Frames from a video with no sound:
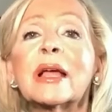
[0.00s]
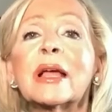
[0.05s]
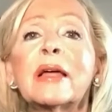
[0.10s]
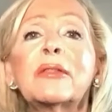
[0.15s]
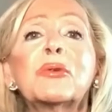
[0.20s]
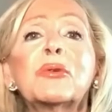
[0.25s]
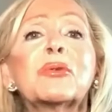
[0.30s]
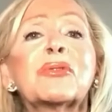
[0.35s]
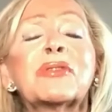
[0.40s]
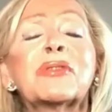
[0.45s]

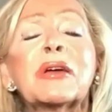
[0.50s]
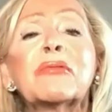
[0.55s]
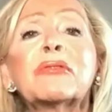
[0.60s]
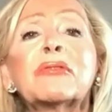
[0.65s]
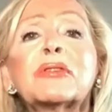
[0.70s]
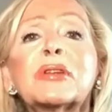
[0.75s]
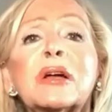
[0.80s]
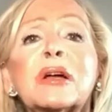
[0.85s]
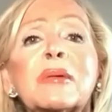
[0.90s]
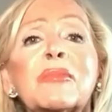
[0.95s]
And there were
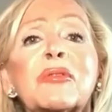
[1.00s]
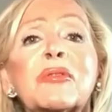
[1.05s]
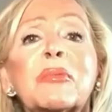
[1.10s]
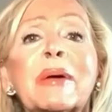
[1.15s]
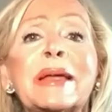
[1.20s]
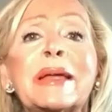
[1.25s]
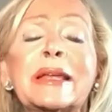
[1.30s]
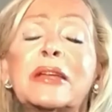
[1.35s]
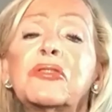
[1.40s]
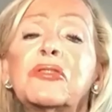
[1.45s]
several times
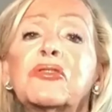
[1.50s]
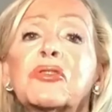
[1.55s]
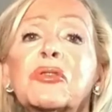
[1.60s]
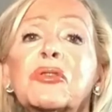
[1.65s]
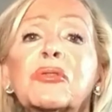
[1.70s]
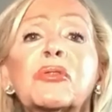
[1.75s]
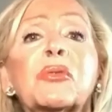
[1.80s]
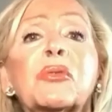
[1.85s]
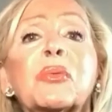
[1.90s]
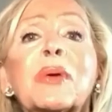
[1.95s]
my
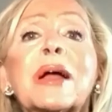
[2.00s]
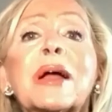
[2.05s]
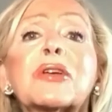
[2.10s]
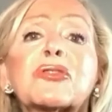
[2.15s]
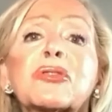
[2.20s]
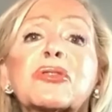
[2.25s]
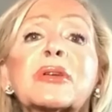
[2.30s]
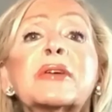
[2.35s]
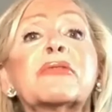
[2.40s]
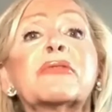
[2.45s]
interns were
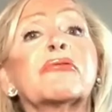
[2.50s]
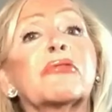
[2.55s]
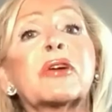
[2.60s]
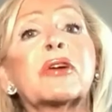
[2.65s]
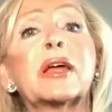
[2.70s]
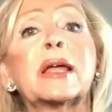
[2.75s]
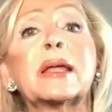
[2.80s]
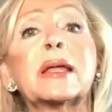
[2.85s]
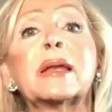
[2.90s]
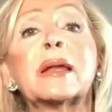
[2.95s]
actually
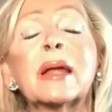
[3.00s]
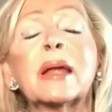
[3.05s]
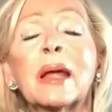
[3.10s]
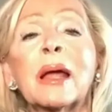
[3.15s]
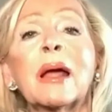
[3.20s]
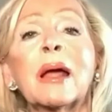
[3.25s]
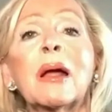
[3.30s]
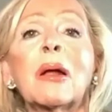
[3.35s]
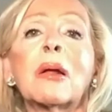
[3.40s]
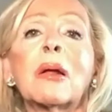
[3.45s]
afraid.
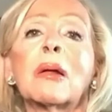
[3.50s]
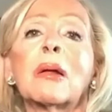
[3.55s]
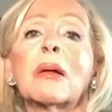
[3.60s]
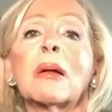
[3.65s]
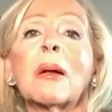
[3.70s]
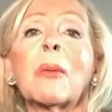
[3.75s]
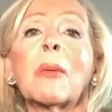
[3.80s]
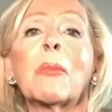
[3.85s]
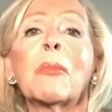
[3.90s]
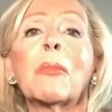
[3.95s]

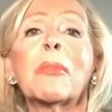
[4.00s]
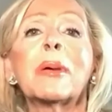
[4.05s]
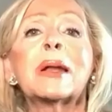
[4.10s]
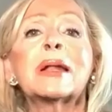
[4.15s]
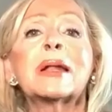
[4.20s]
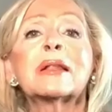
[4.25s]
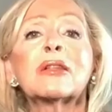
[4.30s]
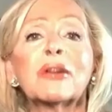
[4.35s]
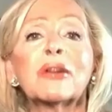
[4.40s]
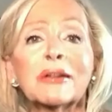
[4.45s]
But
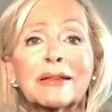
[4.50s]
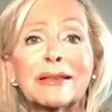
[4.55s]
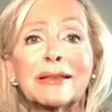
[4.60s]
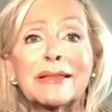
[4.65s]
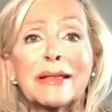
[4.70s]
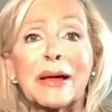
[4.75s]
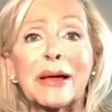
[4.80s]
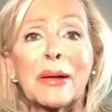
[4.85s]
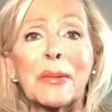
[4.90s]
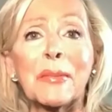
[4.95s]
I looked at
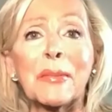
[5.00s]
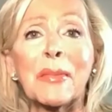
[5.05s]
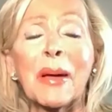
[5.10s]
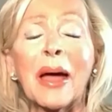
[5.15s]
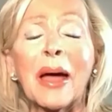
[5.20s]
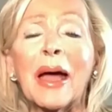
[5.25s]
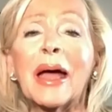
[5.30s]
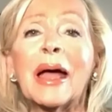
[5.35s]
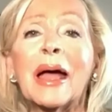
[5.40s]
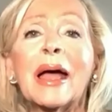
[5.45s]
them
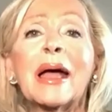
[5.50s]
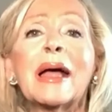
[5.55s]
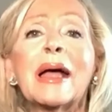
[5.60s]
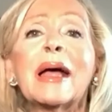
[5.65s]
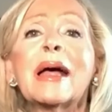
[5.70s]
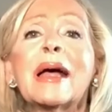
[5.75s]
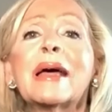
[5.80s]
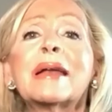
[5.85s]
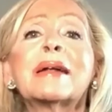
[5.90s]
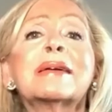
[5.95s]

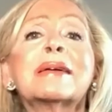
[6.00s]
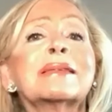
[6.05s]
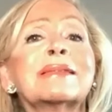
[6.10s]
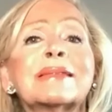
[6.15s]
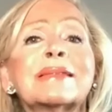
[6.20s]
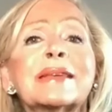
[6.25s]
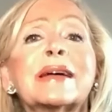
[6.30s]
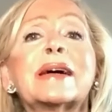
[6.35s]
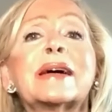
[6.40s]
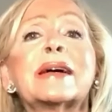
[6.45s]
and I
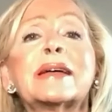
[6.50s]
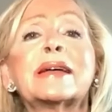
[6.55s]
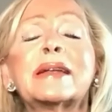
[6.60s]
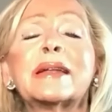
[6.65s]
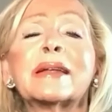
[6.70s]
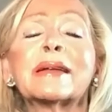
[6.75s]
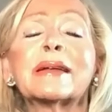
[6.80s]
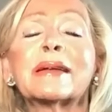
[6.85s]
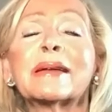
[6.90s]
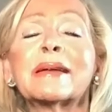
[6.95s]
said,
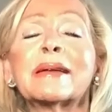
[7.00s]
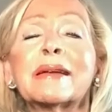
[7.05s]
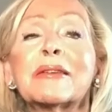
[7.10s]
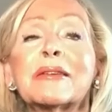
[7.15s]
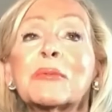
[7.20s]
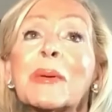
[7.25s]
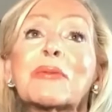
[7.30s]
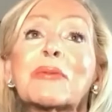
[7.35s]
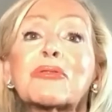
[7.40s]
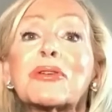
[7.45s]

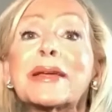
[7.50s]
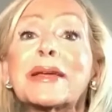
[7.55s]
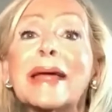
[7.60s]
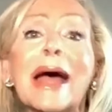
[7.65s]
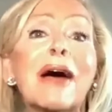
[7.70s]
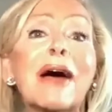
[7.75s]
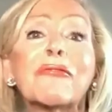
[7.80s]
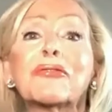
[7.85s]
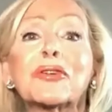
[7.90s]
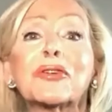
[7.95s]
especially
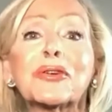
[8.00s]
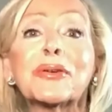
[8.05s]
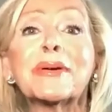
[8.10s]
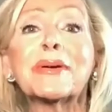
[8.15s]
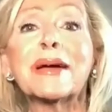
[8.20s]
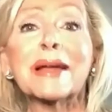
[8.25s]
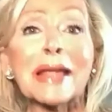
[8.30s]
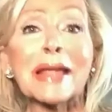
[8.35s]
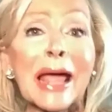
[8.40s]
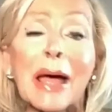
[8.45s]
after
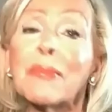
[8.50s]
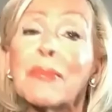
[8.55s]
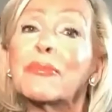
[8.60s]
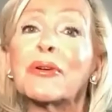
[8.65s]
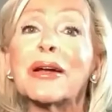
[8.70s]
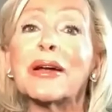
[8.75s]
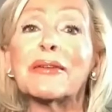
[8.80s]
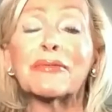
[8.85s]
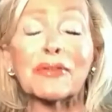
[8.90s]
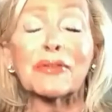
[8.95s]
a cab
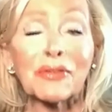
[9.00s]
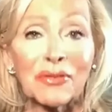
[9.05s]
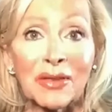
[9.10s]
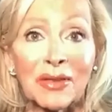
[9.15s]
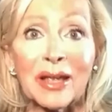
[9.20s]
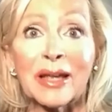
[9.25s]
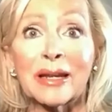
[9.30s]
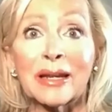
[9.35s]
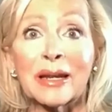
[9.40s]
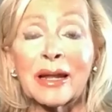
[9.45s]
driver
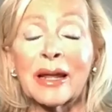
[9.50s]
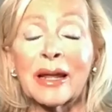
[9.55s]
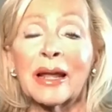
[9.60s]
said,